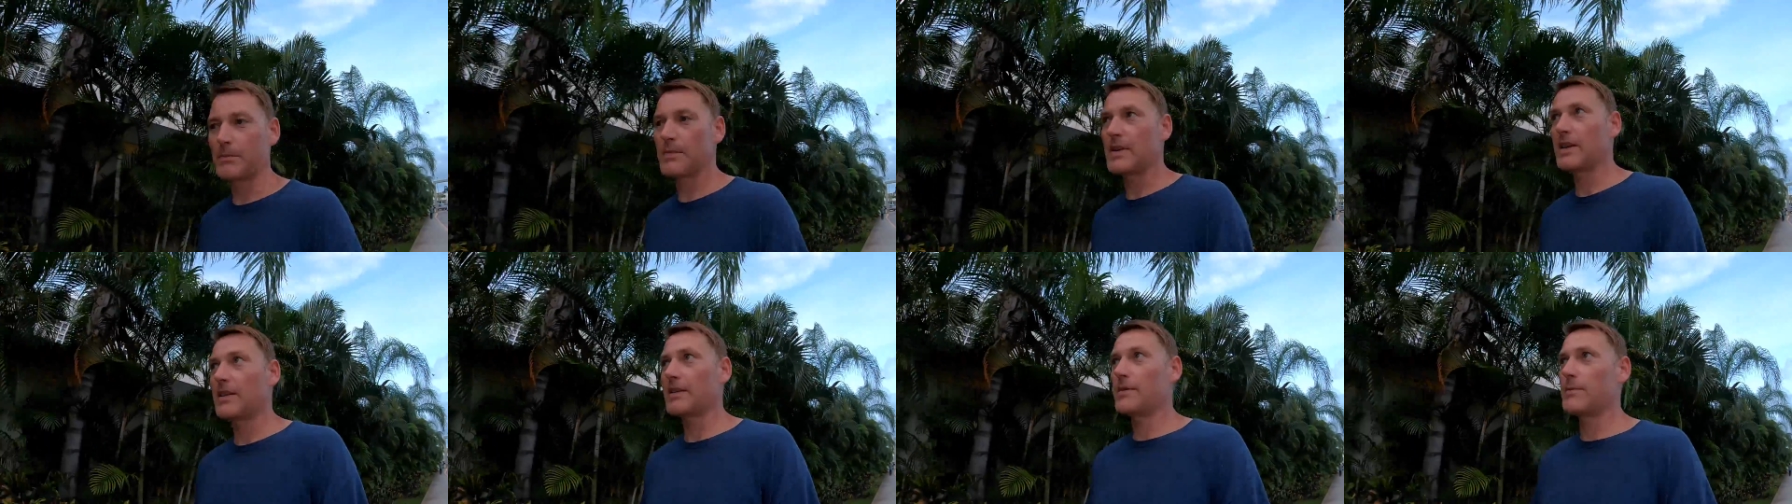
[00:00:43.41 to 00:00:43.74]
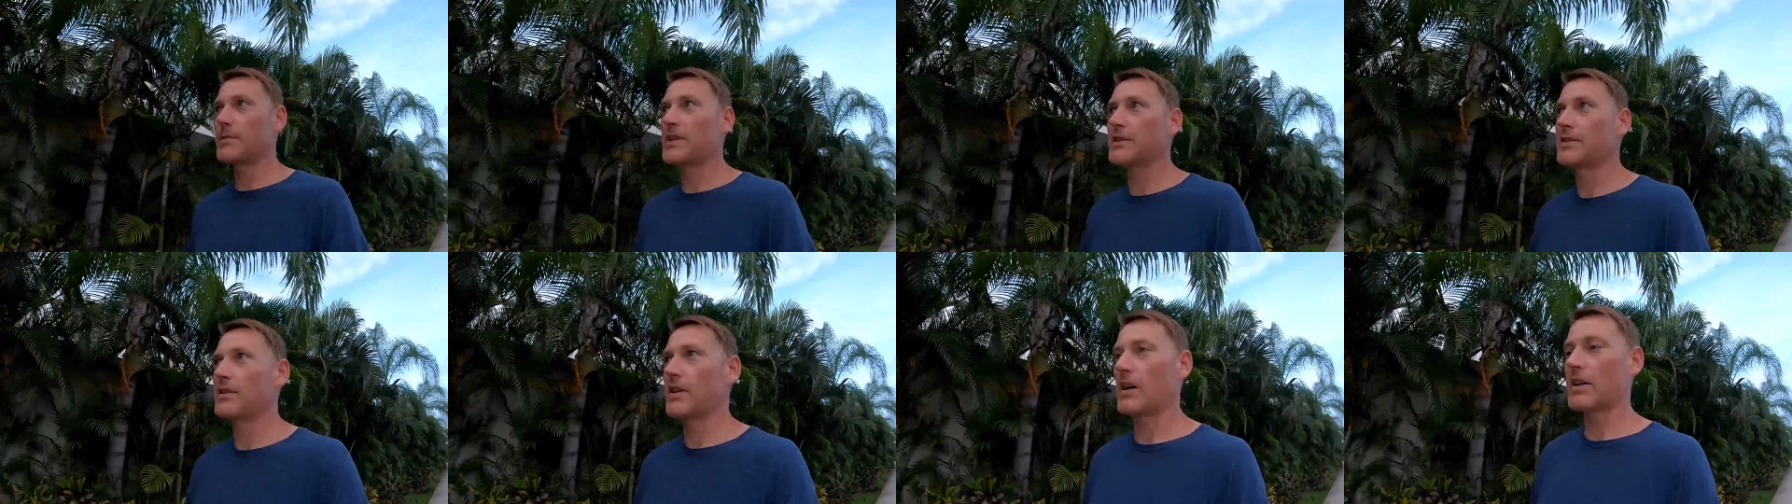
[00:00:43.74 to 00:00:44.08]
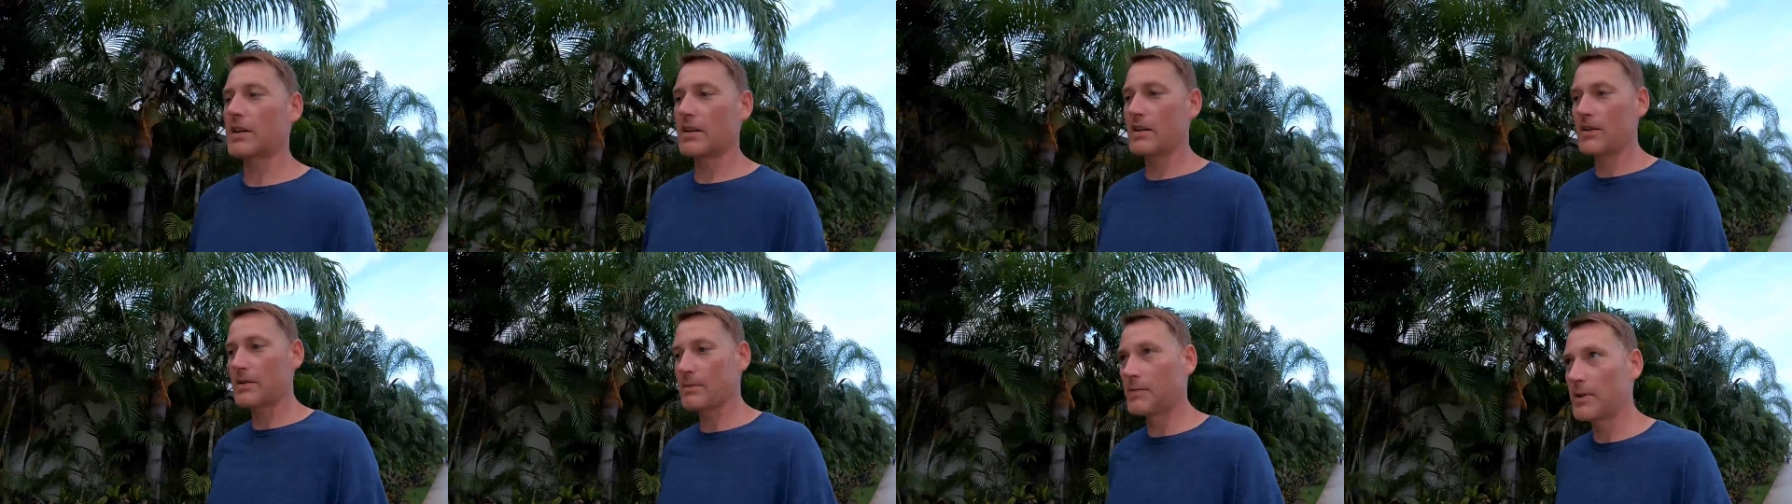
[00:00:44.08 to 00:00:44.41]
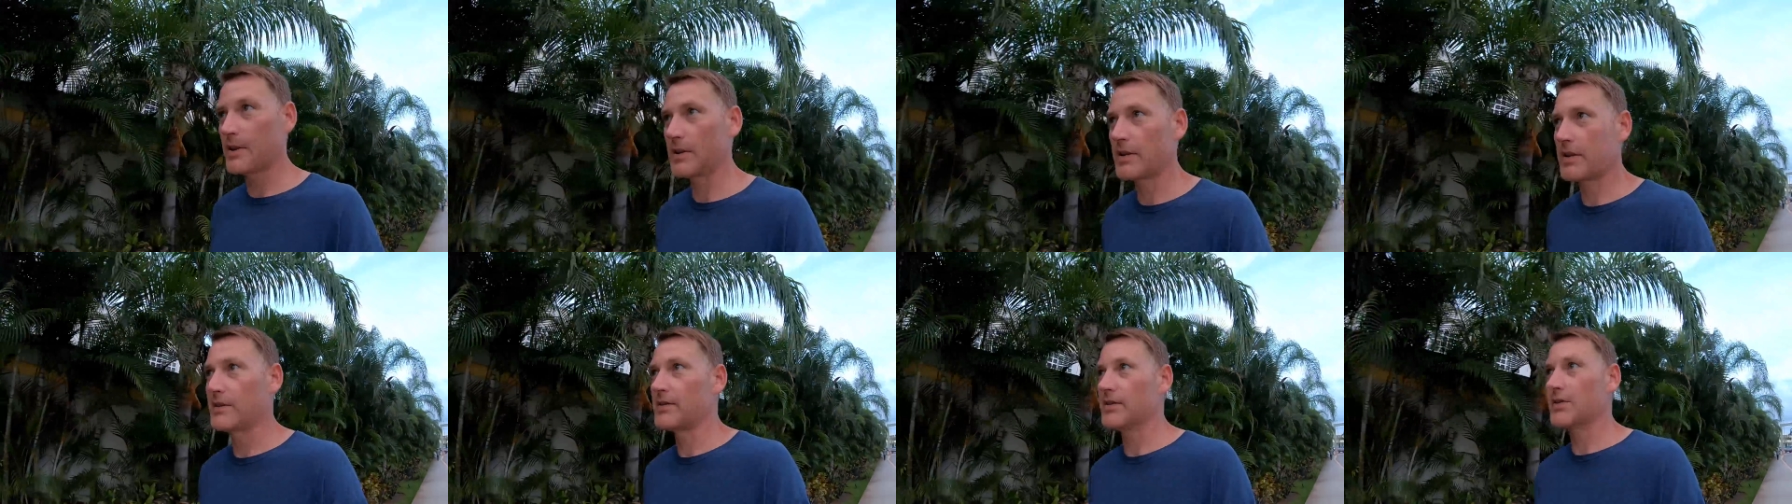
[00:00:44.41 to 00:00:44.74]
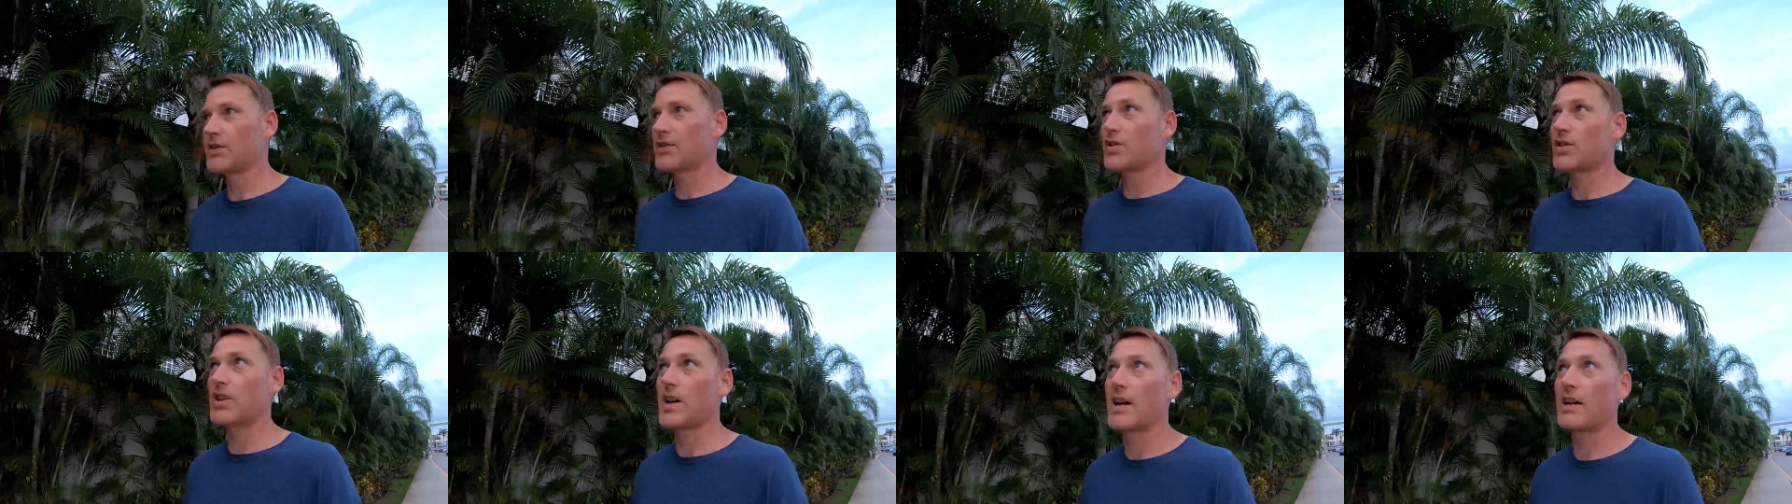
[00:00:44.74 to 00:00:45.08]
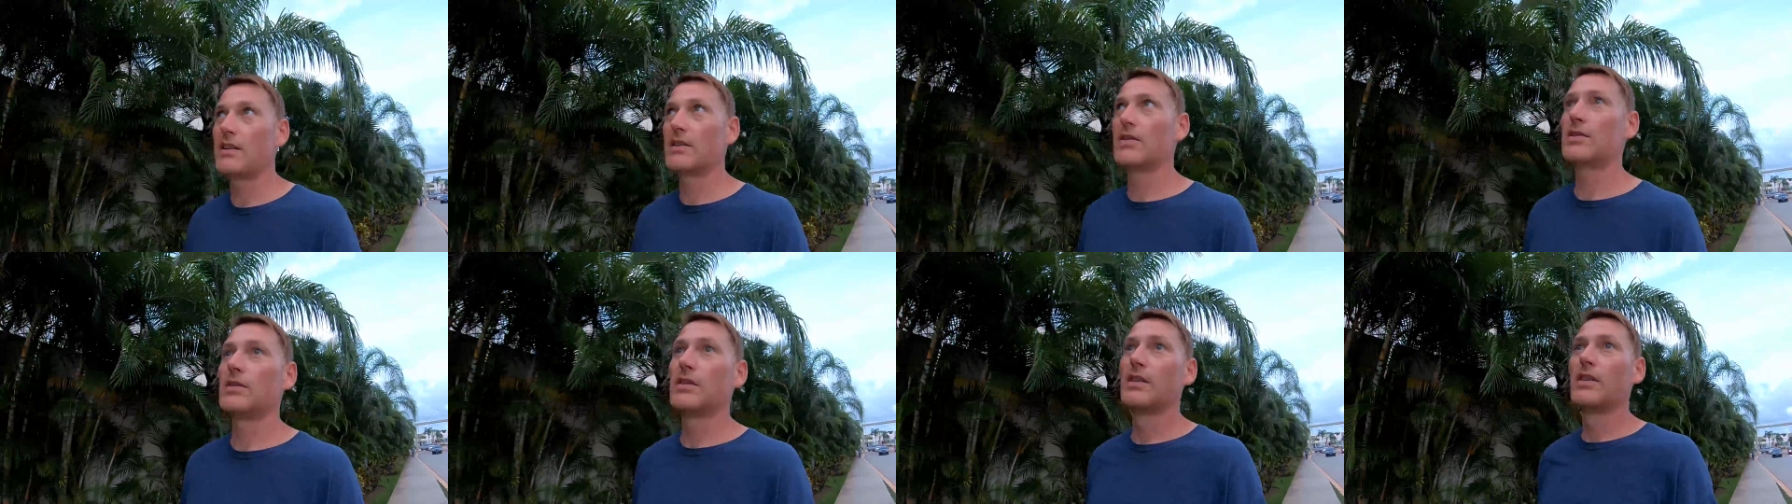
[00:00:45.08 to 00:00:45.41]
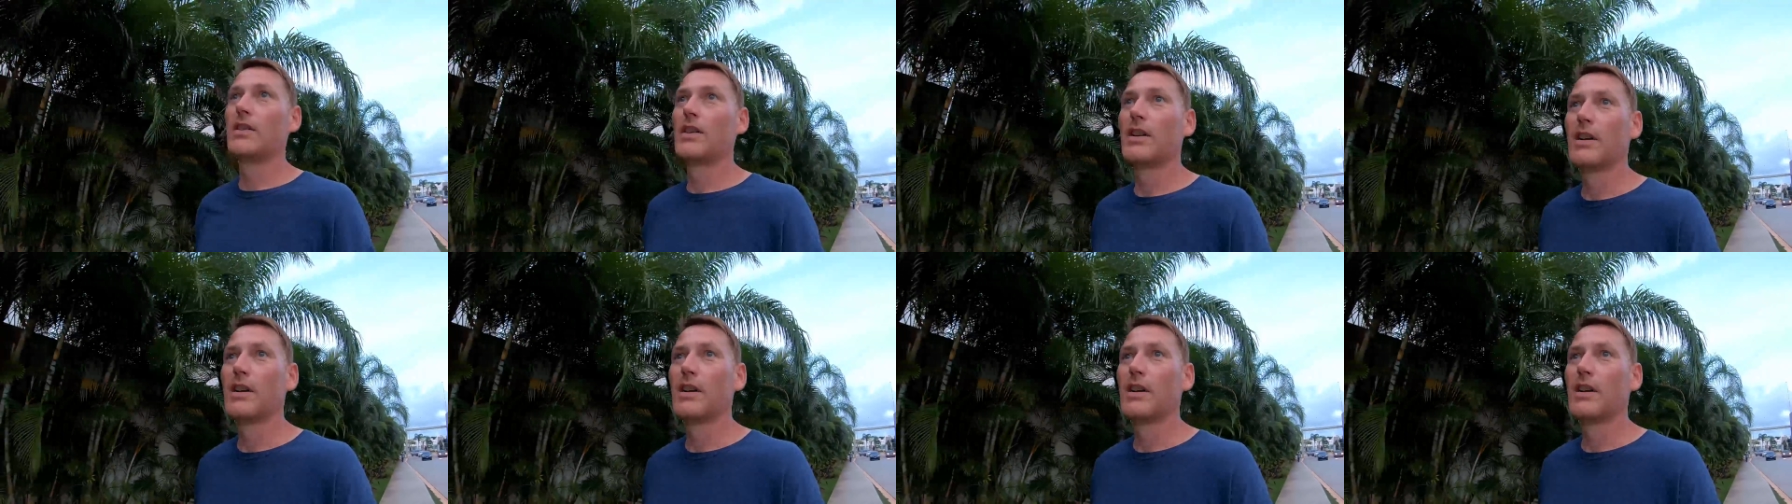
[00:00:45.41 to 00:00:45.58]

me to be talking about on this channel